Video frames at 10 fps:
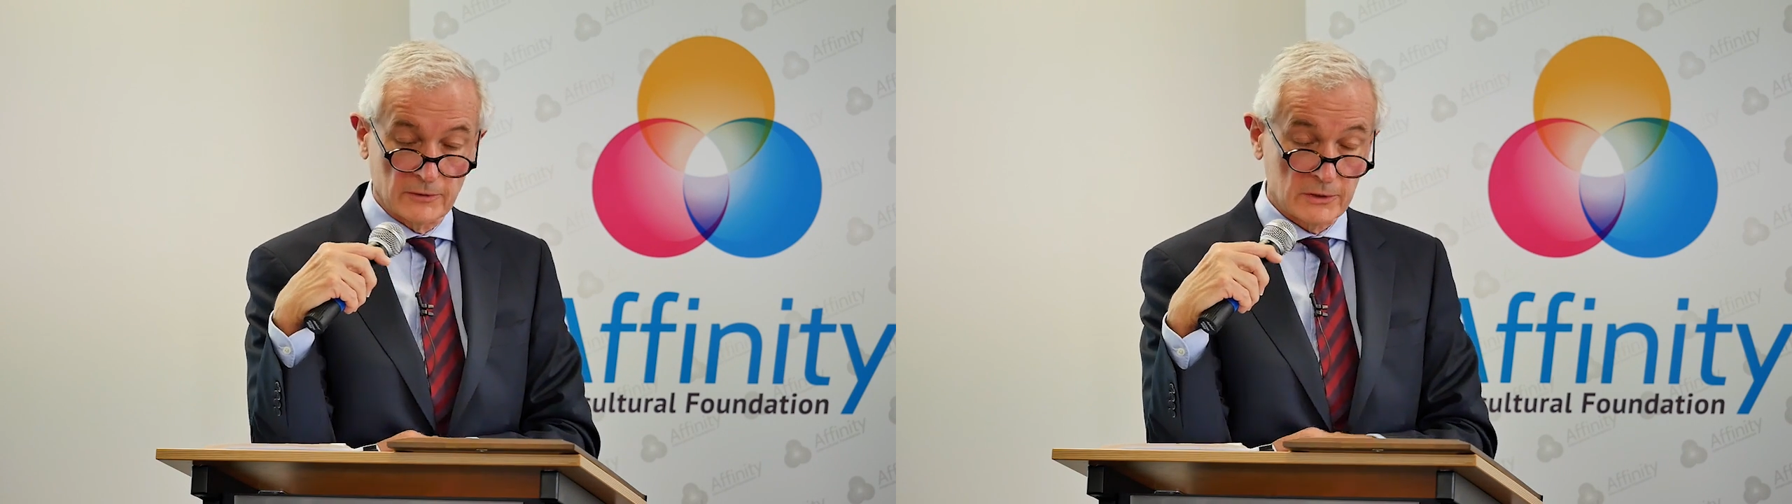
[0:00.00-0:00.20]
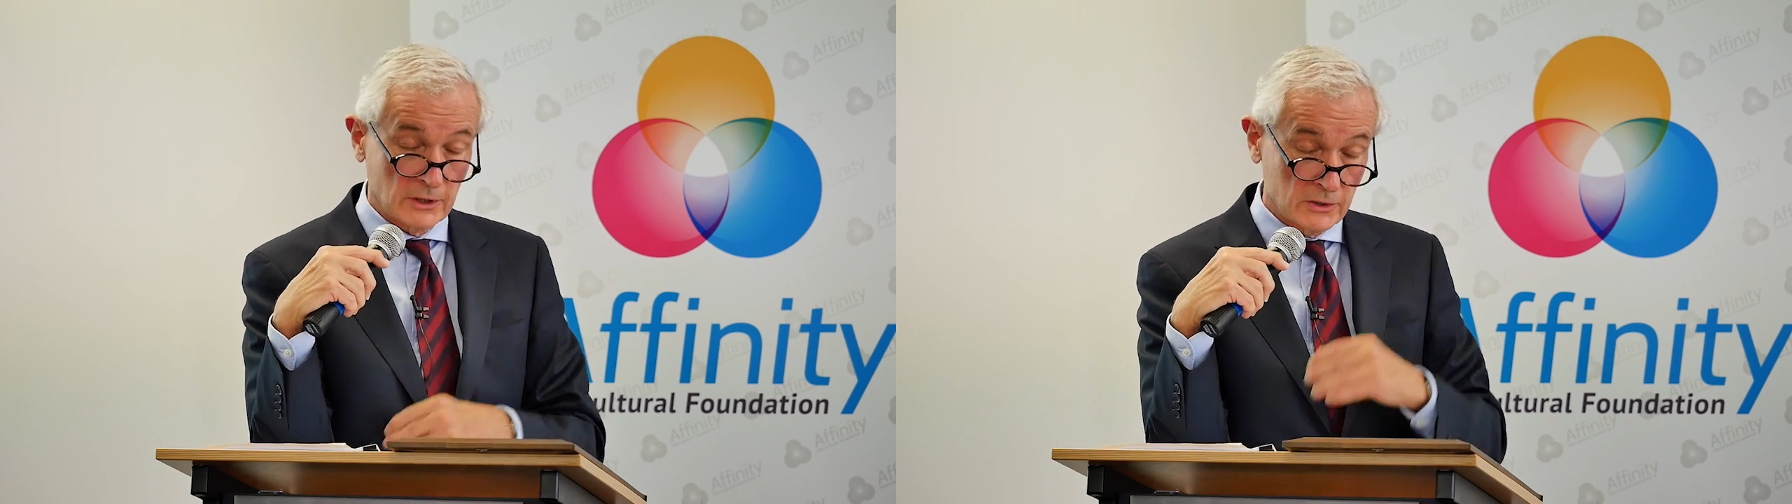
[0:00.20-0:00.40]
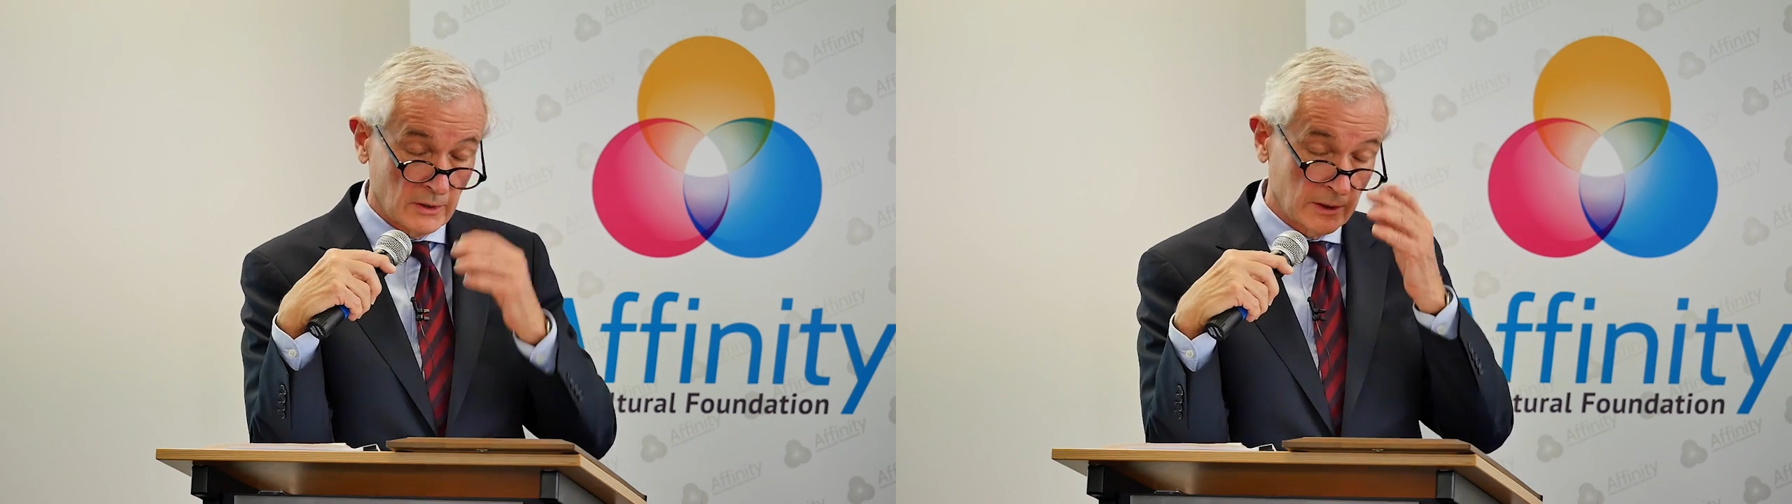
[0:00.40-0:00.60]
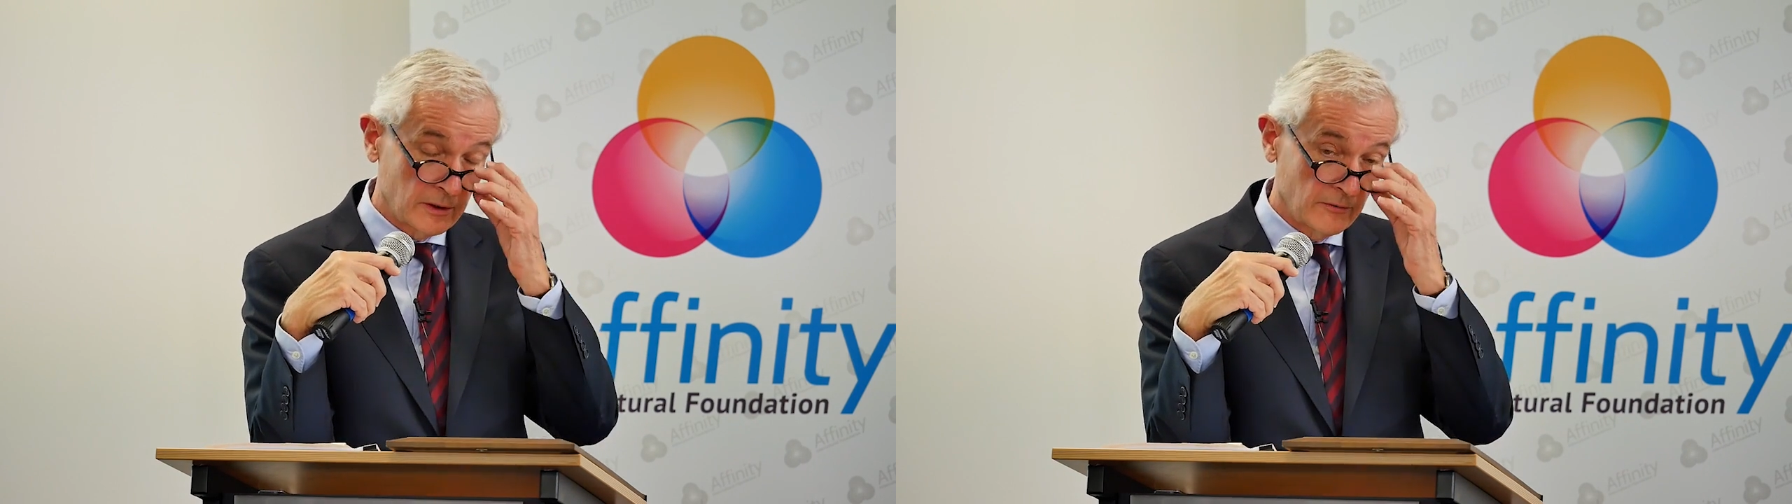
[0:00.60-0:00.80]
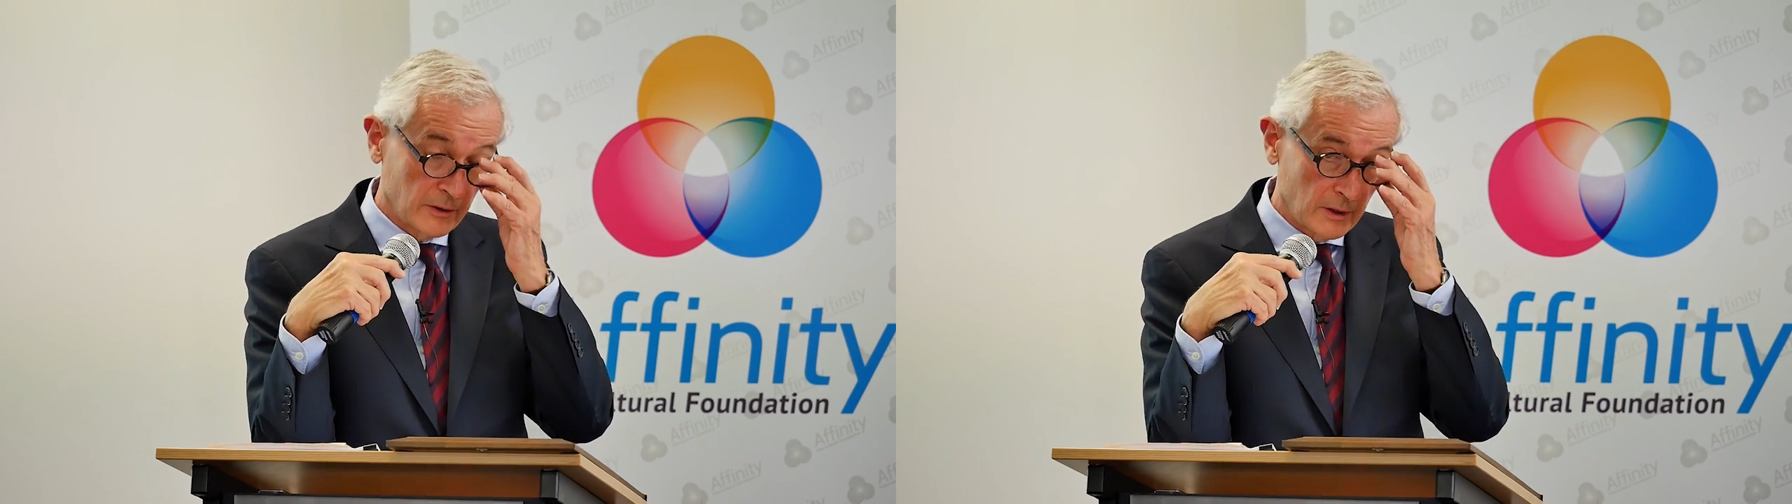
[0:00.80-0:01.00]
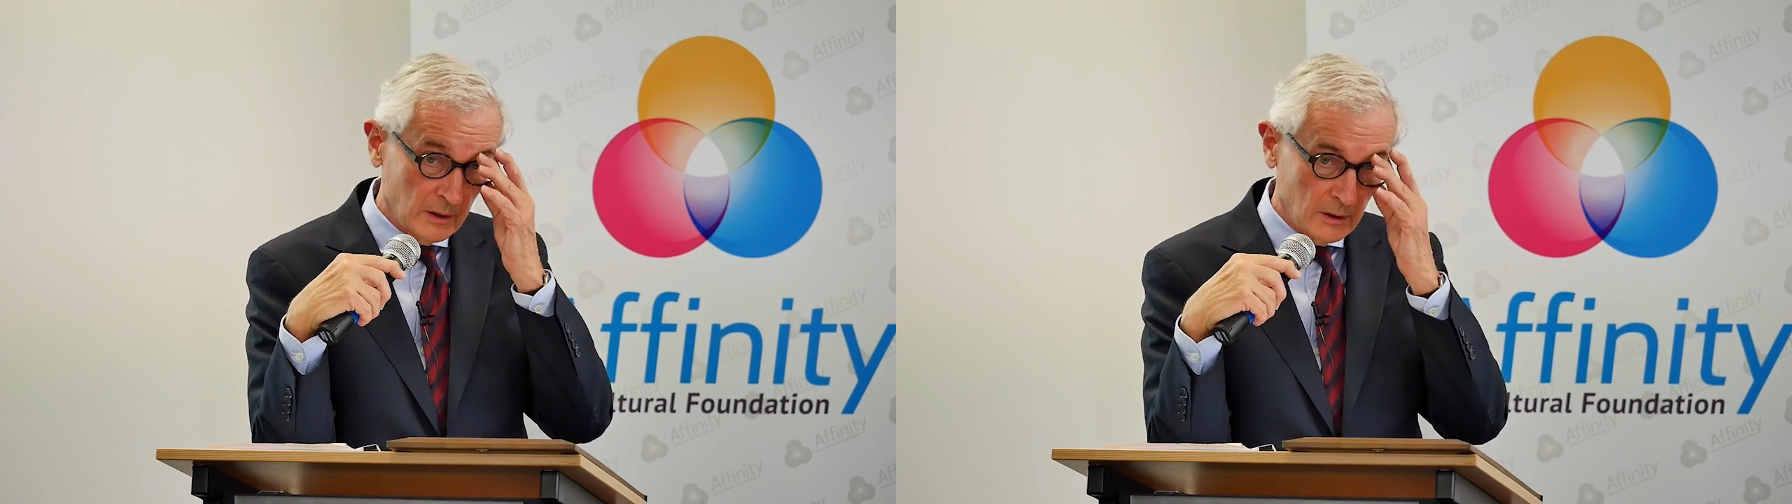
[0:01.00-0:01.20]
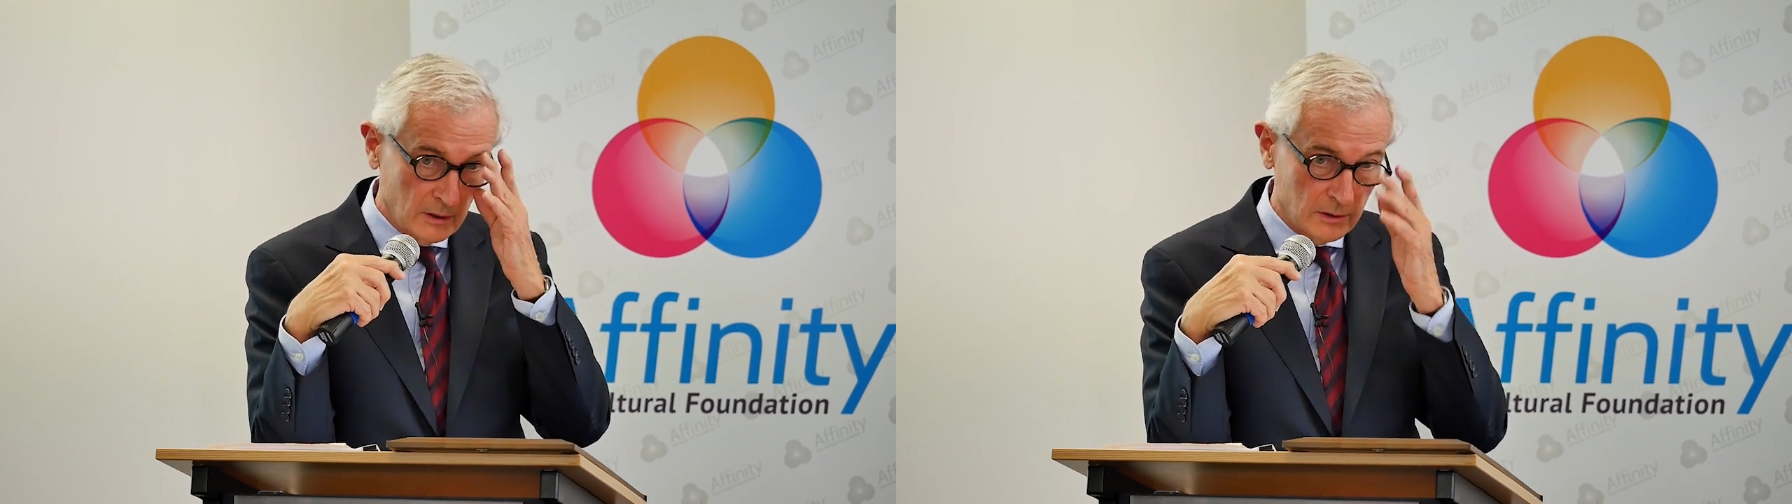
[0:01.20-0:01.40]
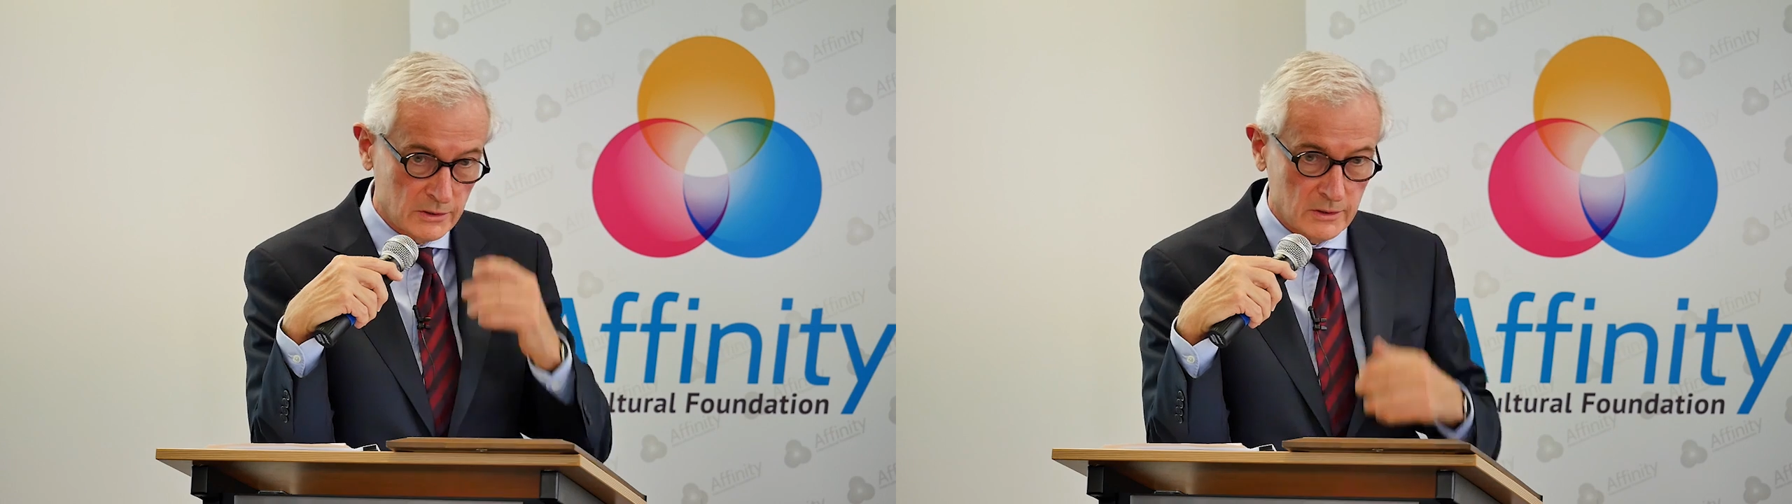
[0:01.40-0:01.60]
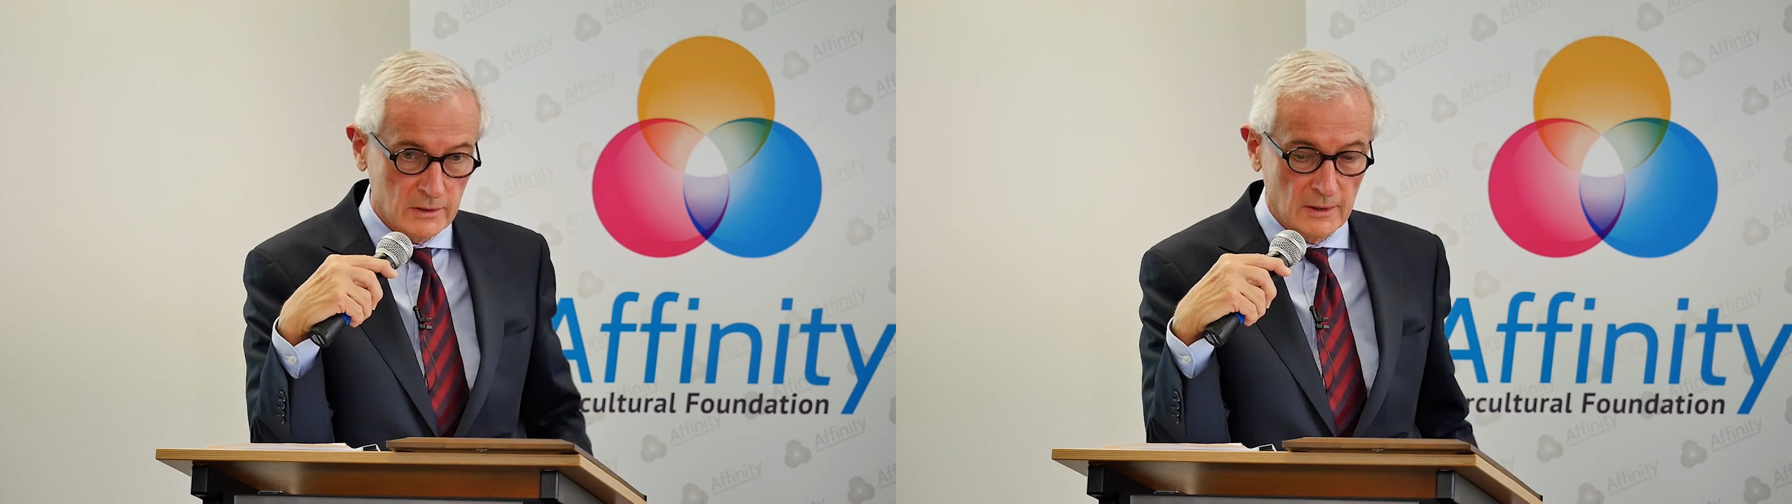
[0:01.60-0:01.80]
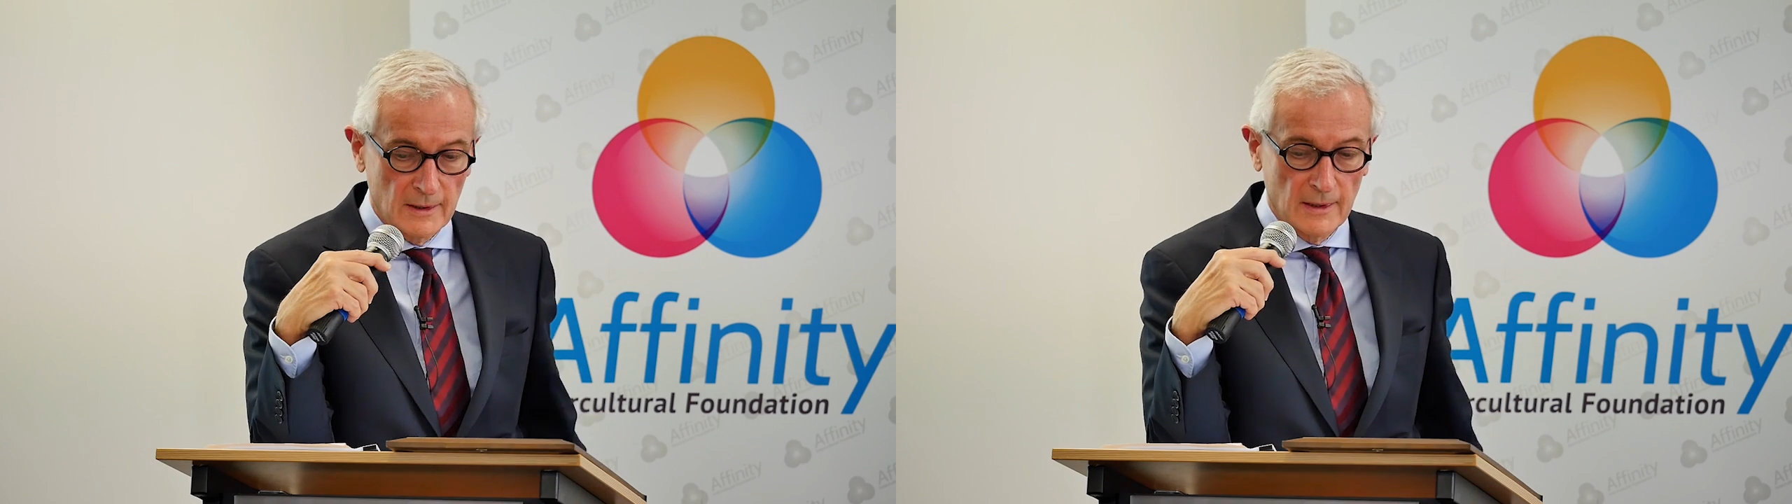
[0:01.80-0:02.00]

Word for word: for sexual activity is